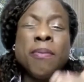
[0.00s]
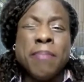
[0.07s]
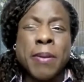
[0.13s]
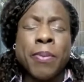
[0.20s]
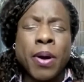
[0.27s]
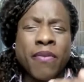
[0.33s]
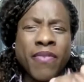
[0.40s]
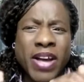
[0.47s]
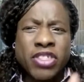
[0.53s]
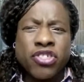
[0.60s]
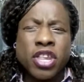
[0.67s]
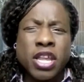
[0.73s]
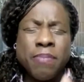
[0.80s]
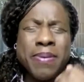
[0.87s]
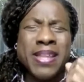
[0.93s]
people have
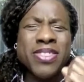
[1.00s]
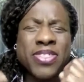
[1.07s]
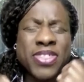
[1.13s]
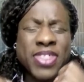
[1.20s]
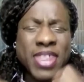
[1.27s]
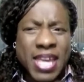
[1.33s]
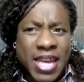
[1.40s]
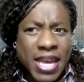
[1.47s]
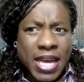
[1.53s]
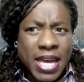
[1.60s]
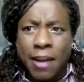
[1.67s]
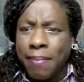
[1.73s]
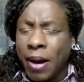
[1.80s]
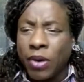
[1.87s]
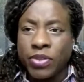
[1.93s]
actually been thinking
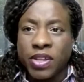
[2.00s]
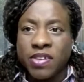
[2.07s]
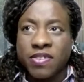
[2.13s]
about this